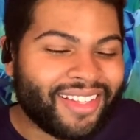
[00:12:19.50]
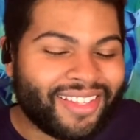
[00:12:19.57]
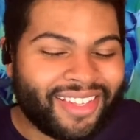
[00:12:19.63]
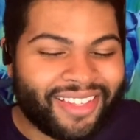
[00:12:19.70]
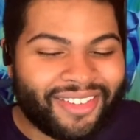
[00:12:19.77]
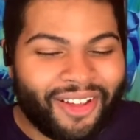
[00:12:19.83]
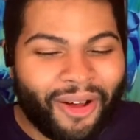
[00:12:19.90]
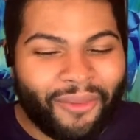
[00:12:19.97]

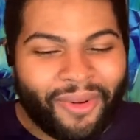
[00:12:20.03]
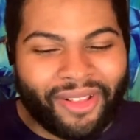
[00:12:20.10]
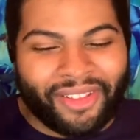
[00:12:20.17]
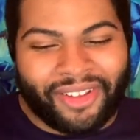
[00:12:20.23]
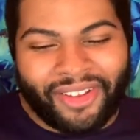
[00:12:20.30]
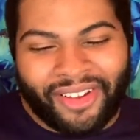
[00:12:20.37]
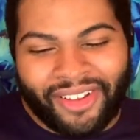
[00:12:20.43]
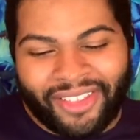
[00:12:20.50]
all well and
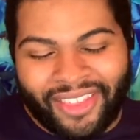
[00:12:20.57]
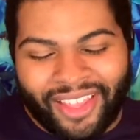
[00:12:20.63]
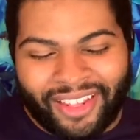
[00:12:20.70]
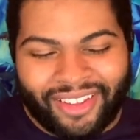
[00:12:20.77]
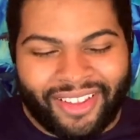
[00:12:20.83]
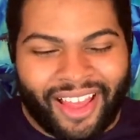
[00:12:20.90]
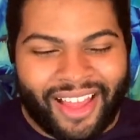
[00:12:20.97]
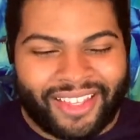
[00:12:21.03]
good, then you
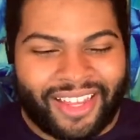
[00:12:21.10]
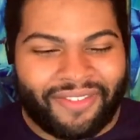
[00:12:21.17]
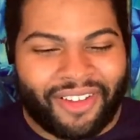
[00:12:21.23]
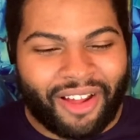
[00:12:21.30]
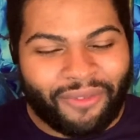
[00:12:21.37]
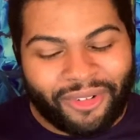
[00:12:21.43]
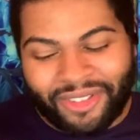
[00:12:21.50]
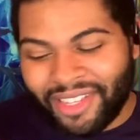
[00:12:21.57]
guys have
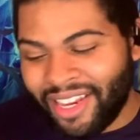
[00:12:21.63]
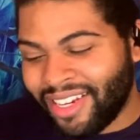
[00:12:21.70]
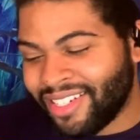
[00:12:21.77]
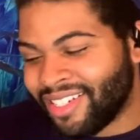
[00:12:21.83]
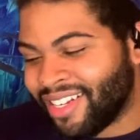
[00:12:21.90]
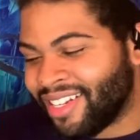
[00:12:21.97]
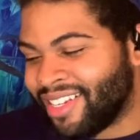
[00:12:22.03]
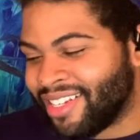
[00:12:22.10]

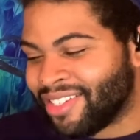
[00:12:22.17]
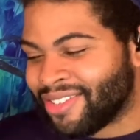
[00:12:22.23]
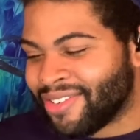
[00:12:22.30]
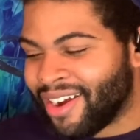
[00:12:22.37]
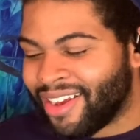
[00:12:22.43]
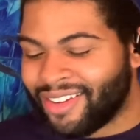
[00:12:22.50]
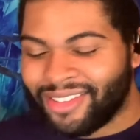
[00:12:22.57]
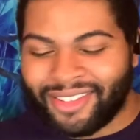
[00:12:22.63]
conversation and he's
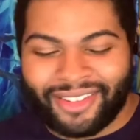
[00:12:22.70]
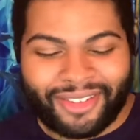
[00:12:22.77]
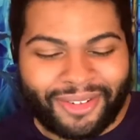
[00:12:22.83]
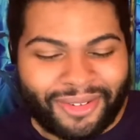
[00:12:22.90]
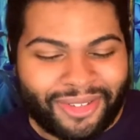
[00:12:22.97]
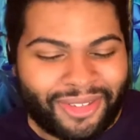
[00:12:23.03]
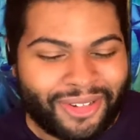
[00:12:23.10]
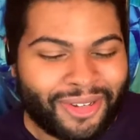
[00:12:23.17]
trying to
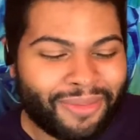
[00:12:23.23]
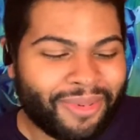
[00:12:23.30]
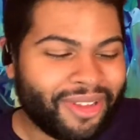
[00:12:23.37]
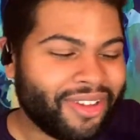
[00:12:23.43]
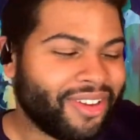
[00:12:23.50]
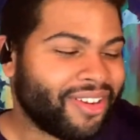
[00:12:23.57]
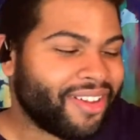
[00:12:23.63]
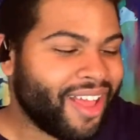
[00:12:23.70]
seduce you but
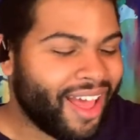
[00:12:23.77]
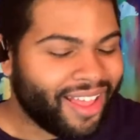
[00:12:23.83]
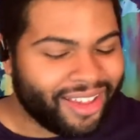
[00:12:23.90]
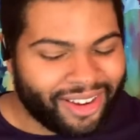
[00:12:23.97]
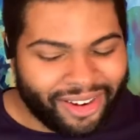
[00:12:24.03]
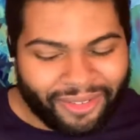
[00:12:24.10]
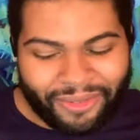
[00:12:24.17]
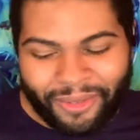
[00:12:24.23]
you're not
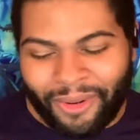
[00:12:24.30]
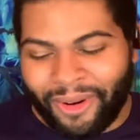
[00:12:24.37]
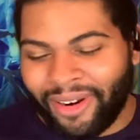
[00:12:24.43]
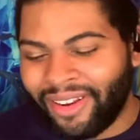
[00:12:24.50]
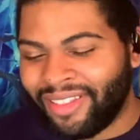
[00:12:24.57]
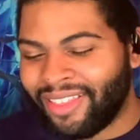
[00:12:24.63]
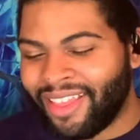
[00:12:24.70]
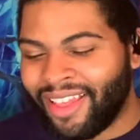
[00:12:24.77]
here for it,
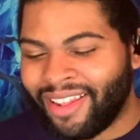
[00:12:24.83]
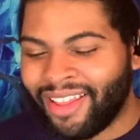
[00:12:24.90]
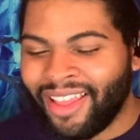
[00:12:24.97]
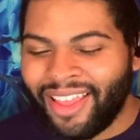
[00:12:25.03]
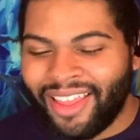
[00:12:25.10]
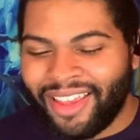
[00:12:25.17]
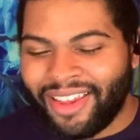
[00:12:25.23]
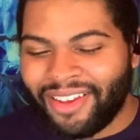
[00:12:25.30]
and then,
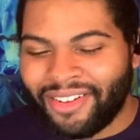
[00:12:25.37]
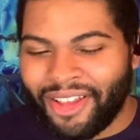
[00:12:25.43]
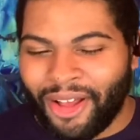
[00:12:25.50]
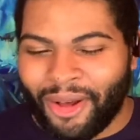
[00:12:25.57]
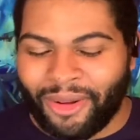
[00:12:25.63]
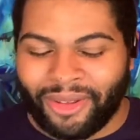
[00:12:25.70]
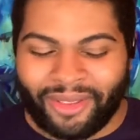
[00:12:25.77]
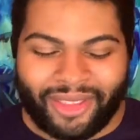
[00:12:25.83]
you
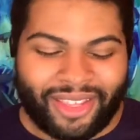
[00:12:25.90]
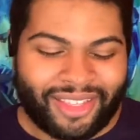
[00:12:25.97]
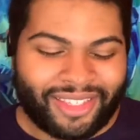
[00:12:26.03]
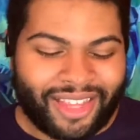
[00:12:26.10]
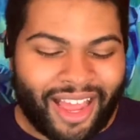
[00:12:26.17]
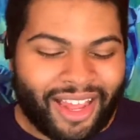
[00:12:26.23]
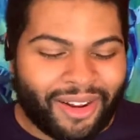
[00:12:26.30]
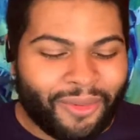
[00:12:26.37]
know, he's
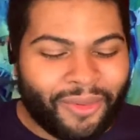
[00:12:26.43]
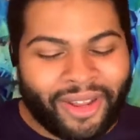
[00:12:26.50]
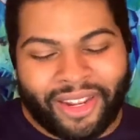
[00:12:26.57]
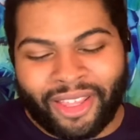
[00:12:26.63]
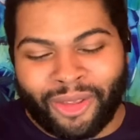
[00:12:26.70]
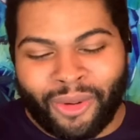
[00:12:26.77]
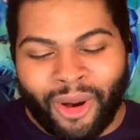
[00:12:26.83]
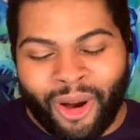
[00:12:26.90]
kind of
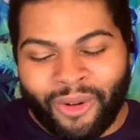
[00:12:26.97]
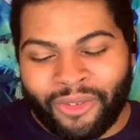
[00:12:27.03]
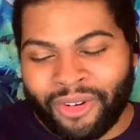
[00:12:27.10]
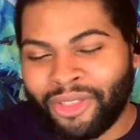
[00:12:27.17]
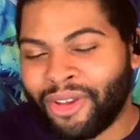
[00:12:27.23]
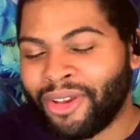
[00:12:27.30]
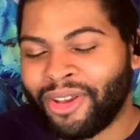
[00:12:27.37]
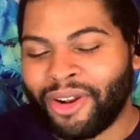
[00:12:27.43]
winning you over
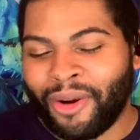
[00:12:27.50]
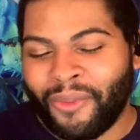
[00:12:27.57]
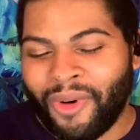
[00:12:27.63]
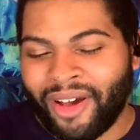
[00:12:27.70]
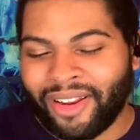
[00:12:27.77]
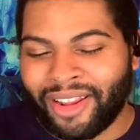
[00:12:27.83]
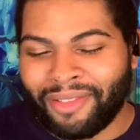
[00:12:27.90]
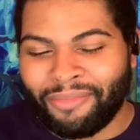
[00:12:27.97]
though you don't
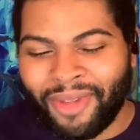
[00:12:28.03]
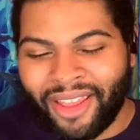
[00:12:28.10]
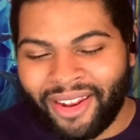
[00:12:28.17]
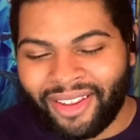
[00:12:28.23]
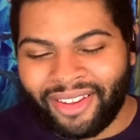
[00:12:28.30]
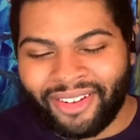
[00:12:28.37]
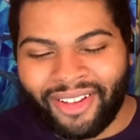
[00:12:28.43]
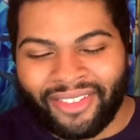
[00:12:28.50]
want to admit
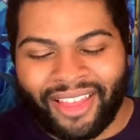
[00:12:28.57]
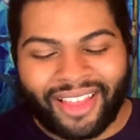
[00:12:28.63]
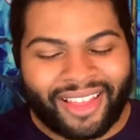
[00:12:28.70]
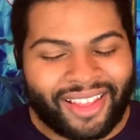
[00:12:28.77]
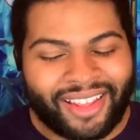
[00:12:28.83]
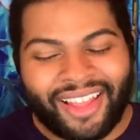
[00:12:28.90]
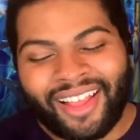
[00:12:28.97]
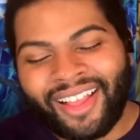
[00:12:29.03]
it, you know, that,
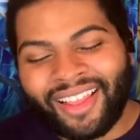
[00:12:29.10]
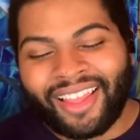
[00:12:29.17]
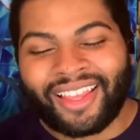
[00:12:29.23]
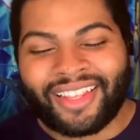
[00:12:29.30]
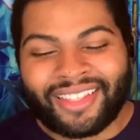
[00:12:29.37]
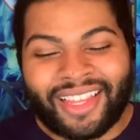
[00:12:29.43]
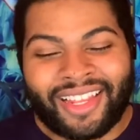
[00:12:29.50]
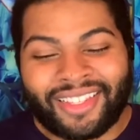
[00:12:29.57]
like,
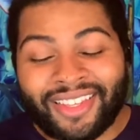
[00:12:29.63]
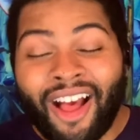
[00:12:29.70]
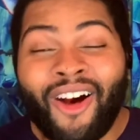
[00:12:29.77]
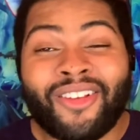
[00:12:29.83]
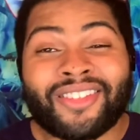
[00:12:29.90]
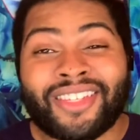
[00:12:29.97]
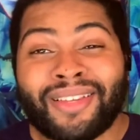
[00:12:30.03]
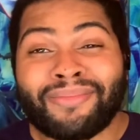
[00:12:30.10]
it all
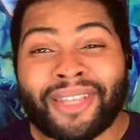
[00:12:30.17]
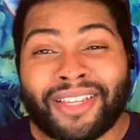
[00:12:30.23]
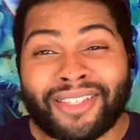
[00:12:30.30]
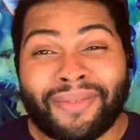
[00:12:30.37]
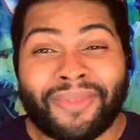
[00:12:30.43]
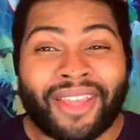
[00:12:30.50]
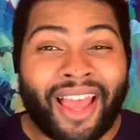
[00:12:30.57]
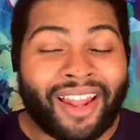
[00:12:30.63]
seems like
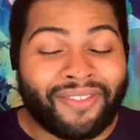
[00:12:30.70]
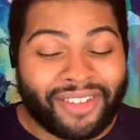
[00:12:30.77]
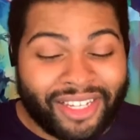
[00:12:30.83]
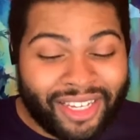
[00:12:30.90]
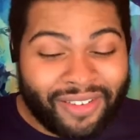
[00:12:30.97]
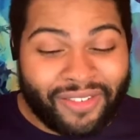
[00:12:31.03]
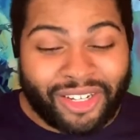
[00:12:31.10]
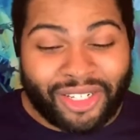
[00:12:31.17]
something out of a
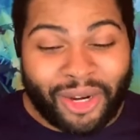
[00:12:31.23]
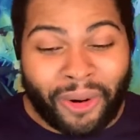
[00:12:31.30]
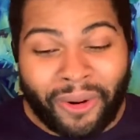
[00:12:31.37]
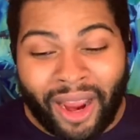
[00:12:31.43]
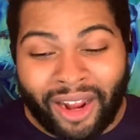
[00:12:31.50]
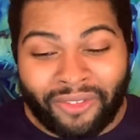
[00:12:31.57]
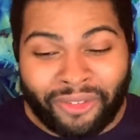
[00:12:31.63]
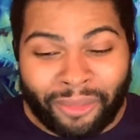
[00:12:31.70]
TV show or
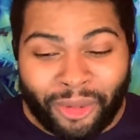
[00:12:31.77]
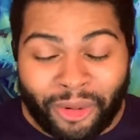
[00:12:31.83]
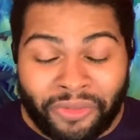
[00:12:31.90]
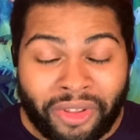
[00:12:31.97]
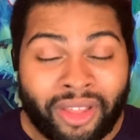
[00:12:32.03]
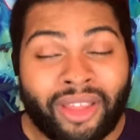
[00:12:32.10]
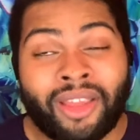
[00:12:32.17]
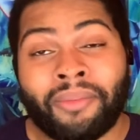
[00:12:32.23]
out of a
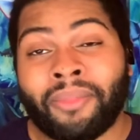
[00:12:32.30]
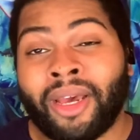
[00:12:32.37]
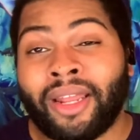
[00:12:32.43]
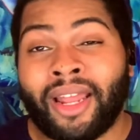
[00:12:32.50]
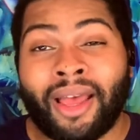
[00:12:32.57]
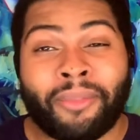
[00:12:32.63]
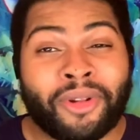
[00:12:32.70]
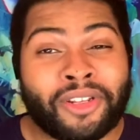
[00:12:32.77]
movie. It might
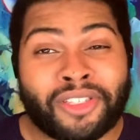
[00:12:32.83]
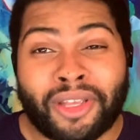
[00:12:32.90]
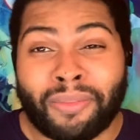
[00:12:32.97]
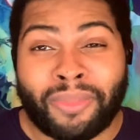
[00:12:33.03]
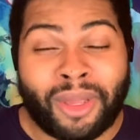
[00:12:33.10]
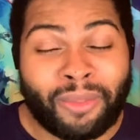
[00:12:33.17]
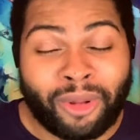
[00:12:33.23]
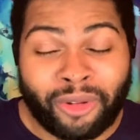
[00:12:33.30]
happen to some
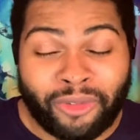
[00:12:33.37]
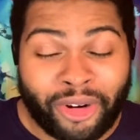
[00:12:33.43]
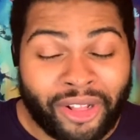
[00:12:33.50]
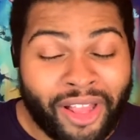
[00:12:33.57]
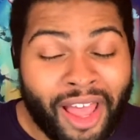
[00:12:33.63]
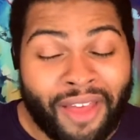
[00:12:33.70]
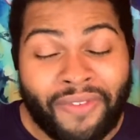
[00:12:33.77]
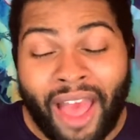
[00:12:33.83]
people in real
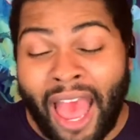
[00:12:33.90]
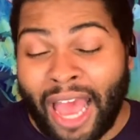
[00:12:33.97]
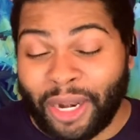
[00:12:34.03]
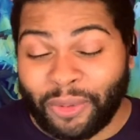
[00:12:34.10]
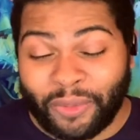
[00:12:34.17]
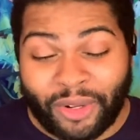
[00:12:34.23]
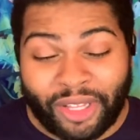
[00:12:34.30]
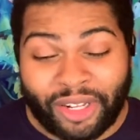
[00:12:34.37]
life, I
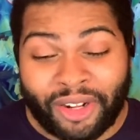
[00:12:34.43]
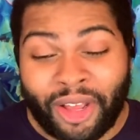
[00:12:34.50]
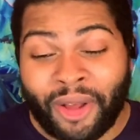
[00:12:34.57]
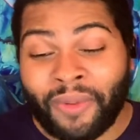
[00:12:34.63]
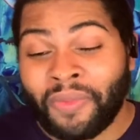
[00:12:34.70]
don't really know.